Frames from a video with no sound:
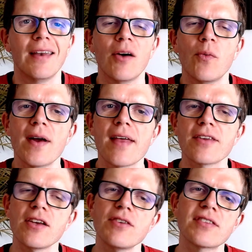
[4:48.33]
Now, one other
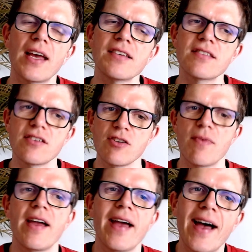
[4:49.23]
use case that you
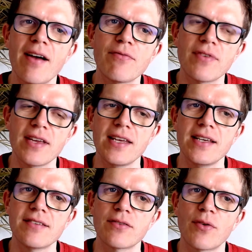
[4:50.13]
might have
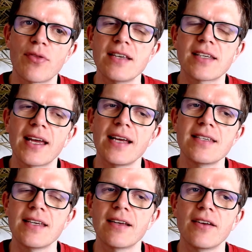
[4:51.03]
is
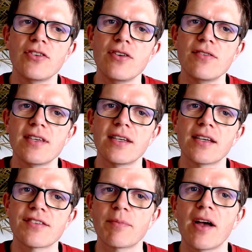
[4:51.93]
authenticating using
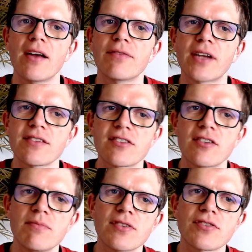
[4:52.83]
some kind of
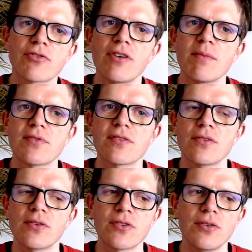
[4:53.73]
custom script
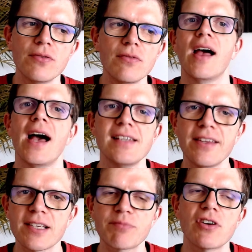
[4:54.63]
or tool. And in
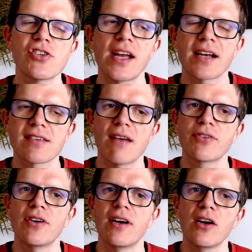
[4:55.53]
this project, I've got a